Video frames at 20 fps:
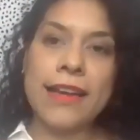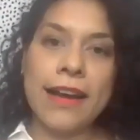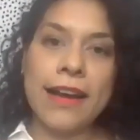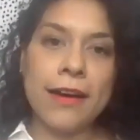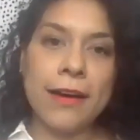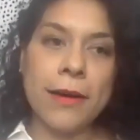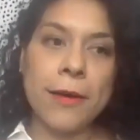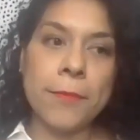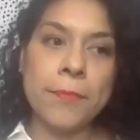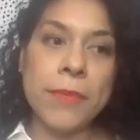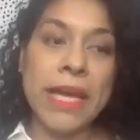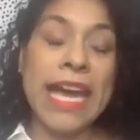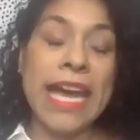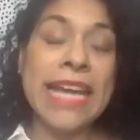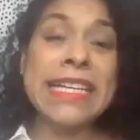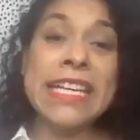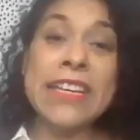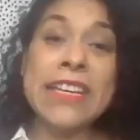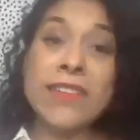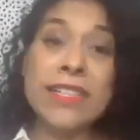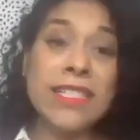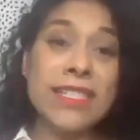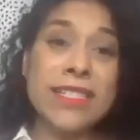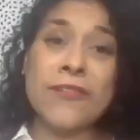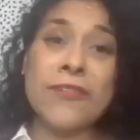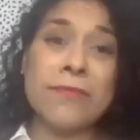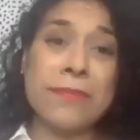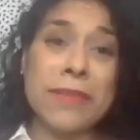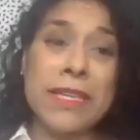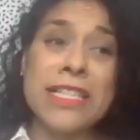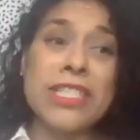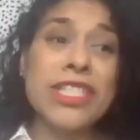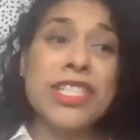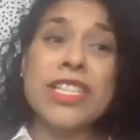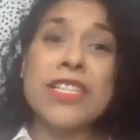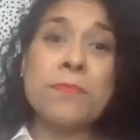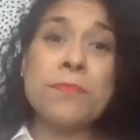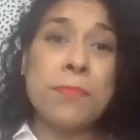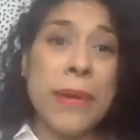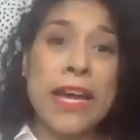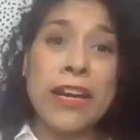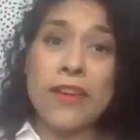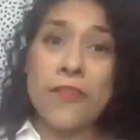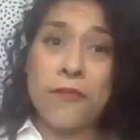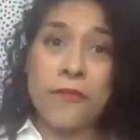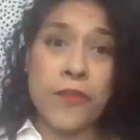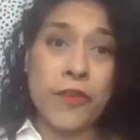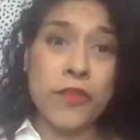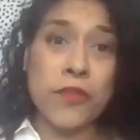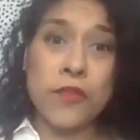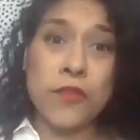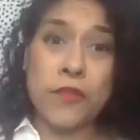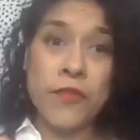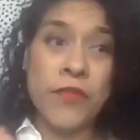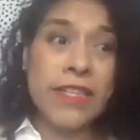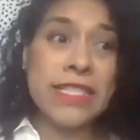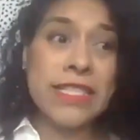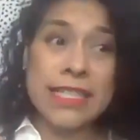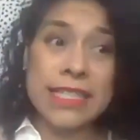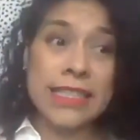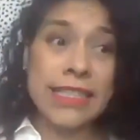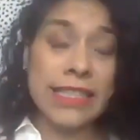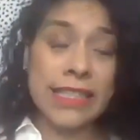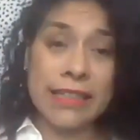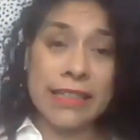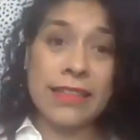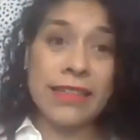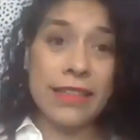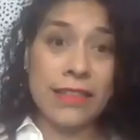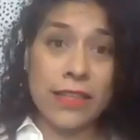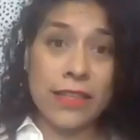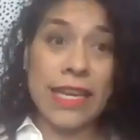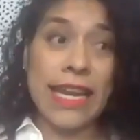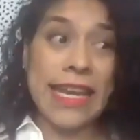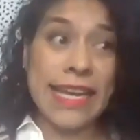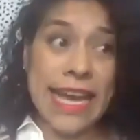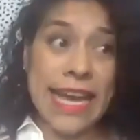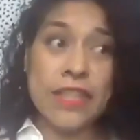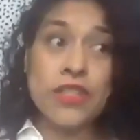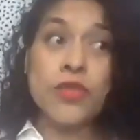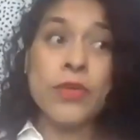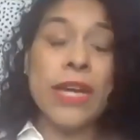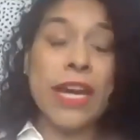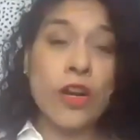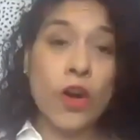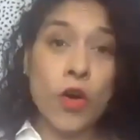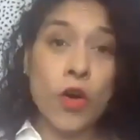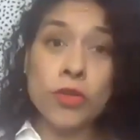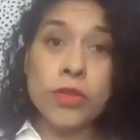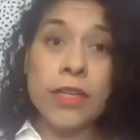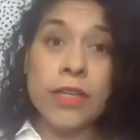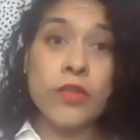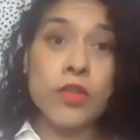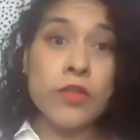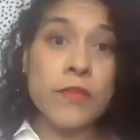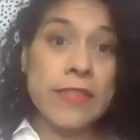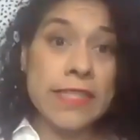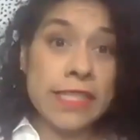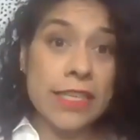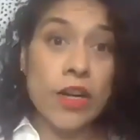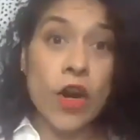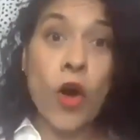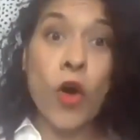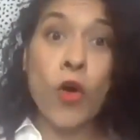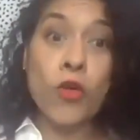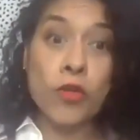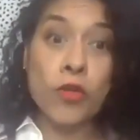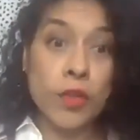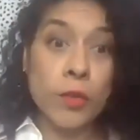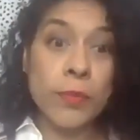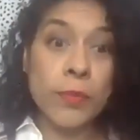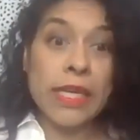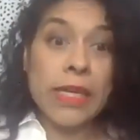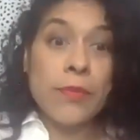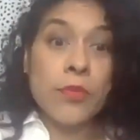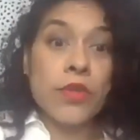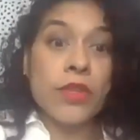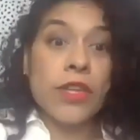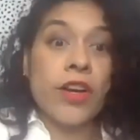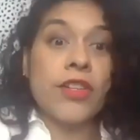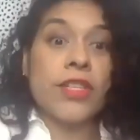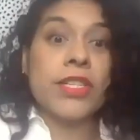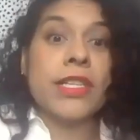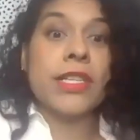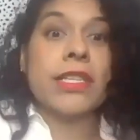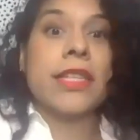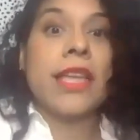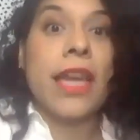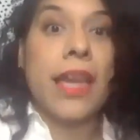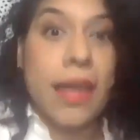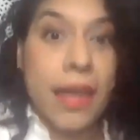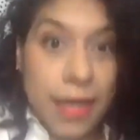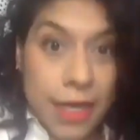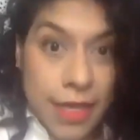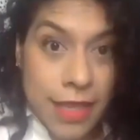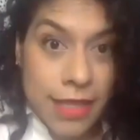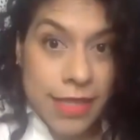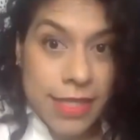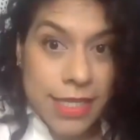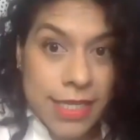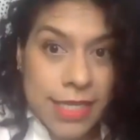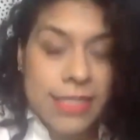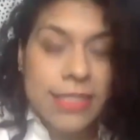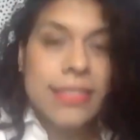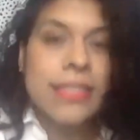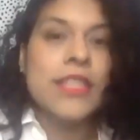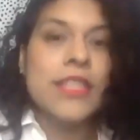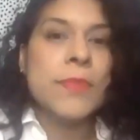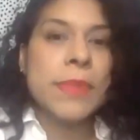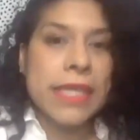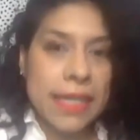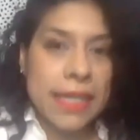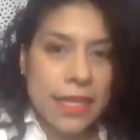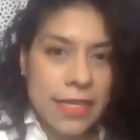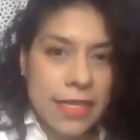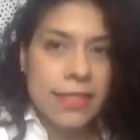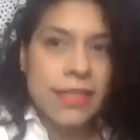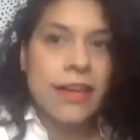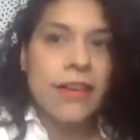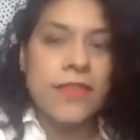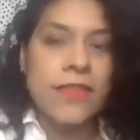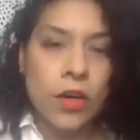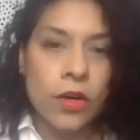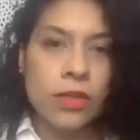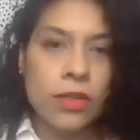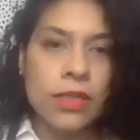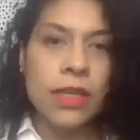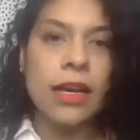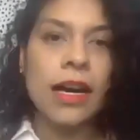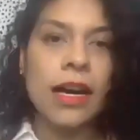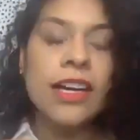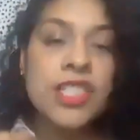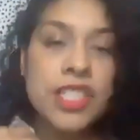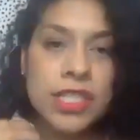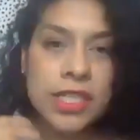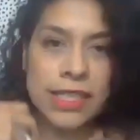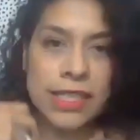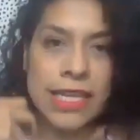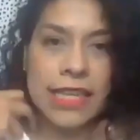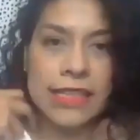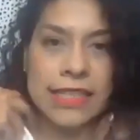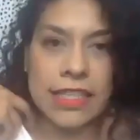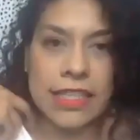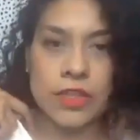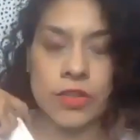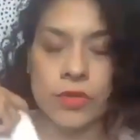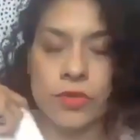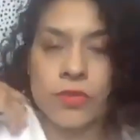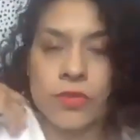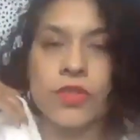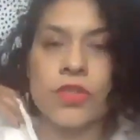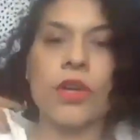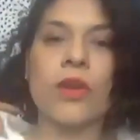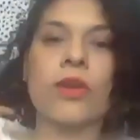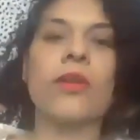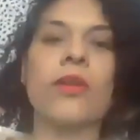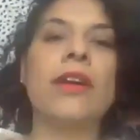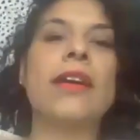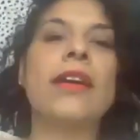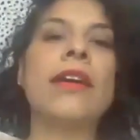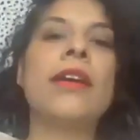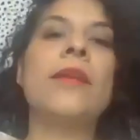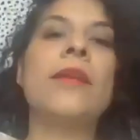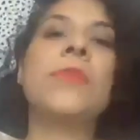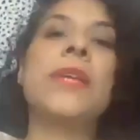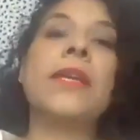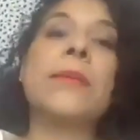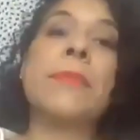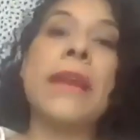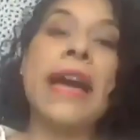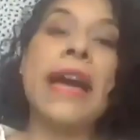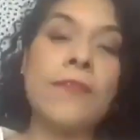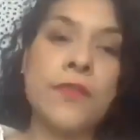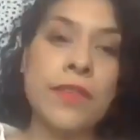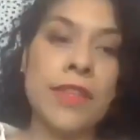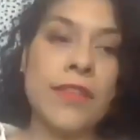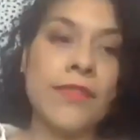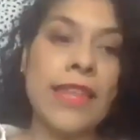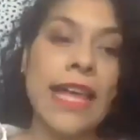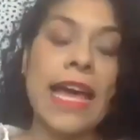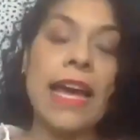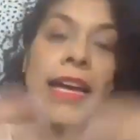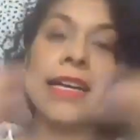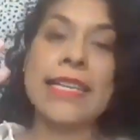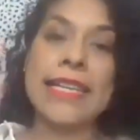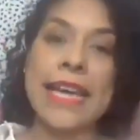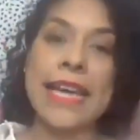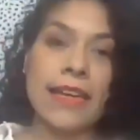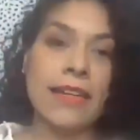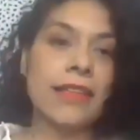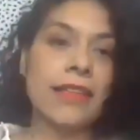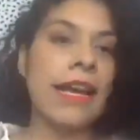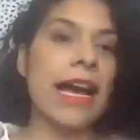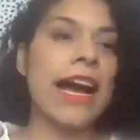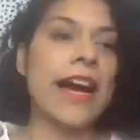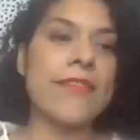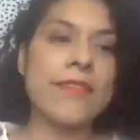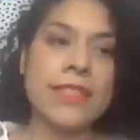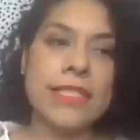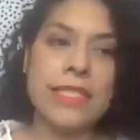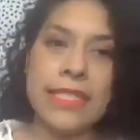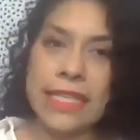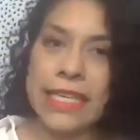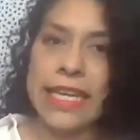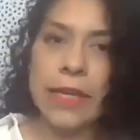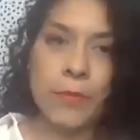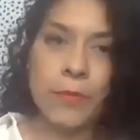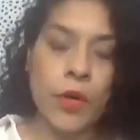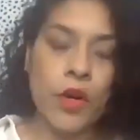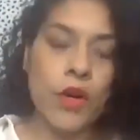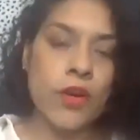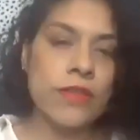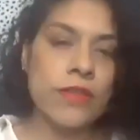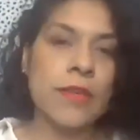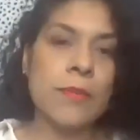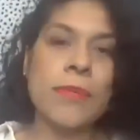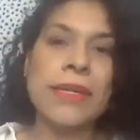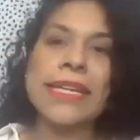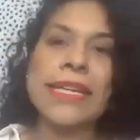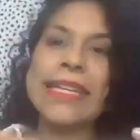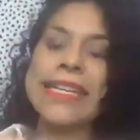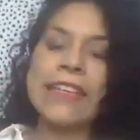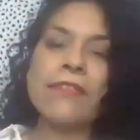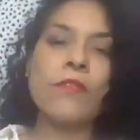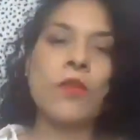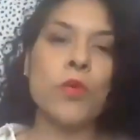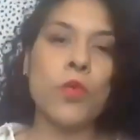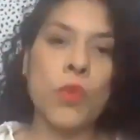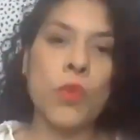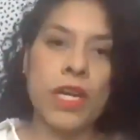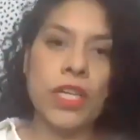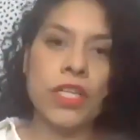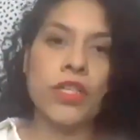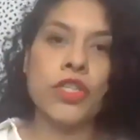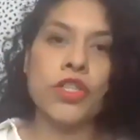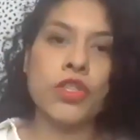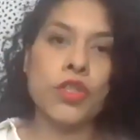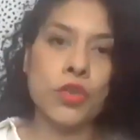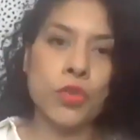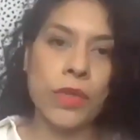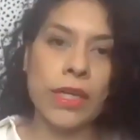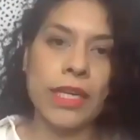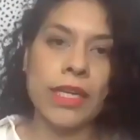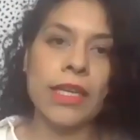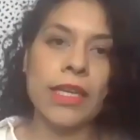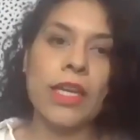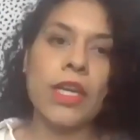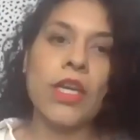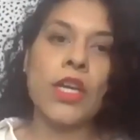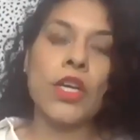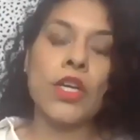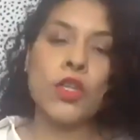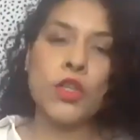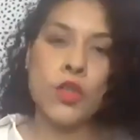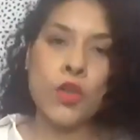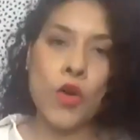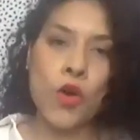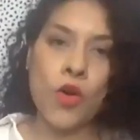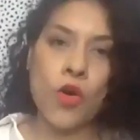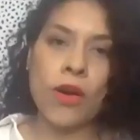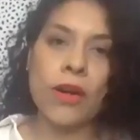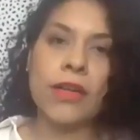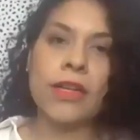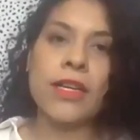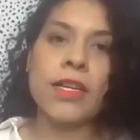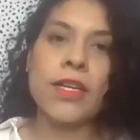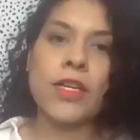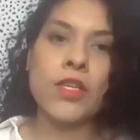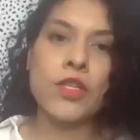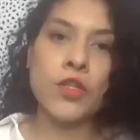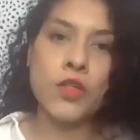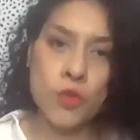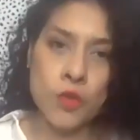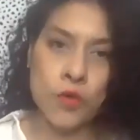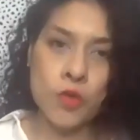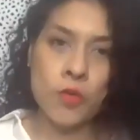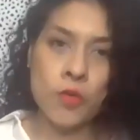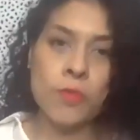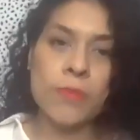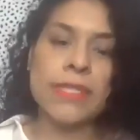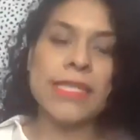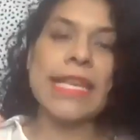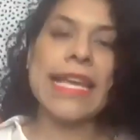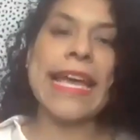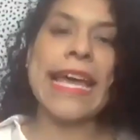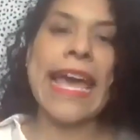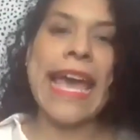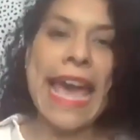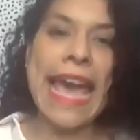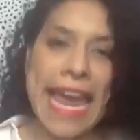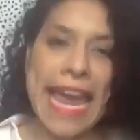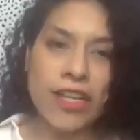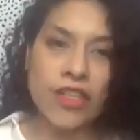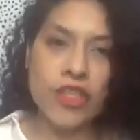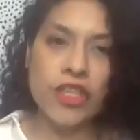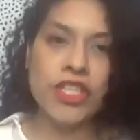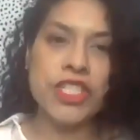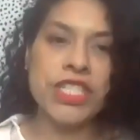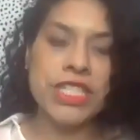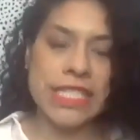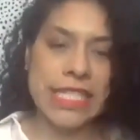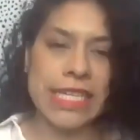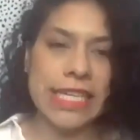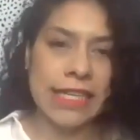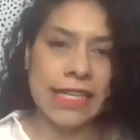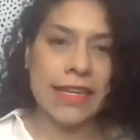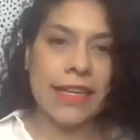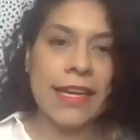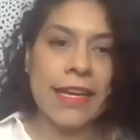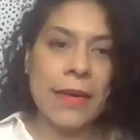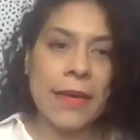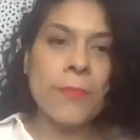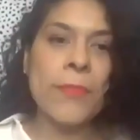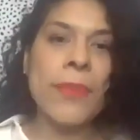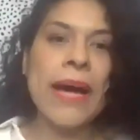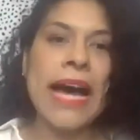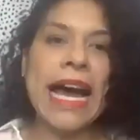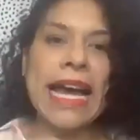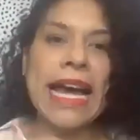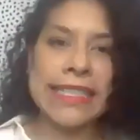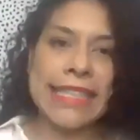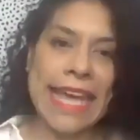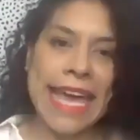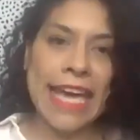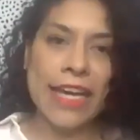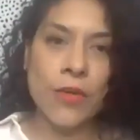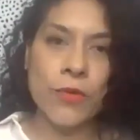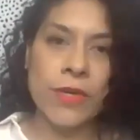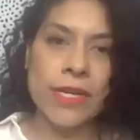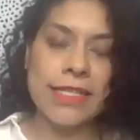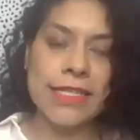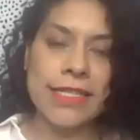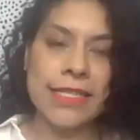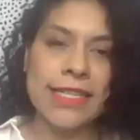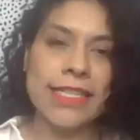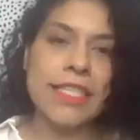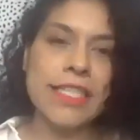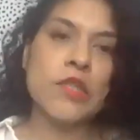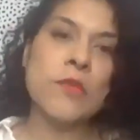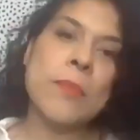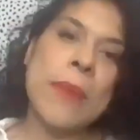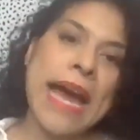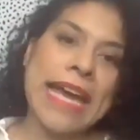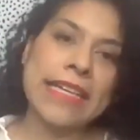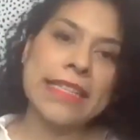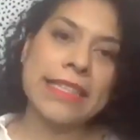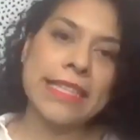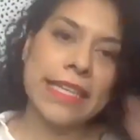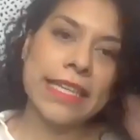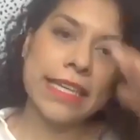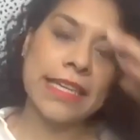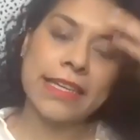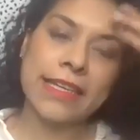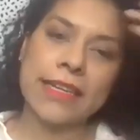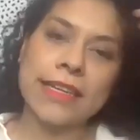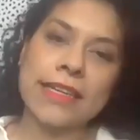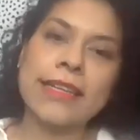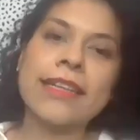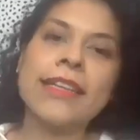And even it's just better for you physically. Like, as you get older, you've seen older people that are just like, this is because of the hunching that they do. So be mindful of that. Again, obviously in person, but even when you're doing your Zooms. Energy, body language, smiling,